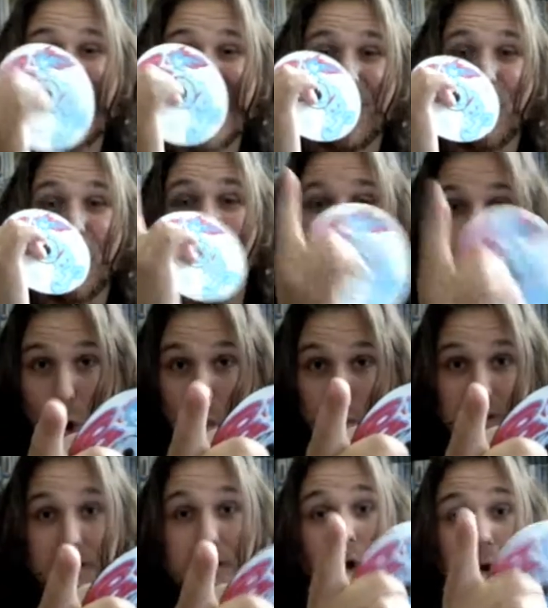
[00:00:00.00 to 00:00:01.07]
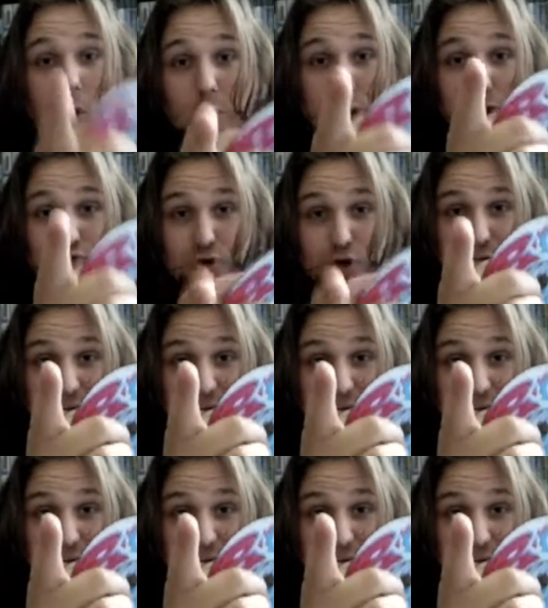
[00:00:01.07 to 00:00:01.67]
I always hold a grudge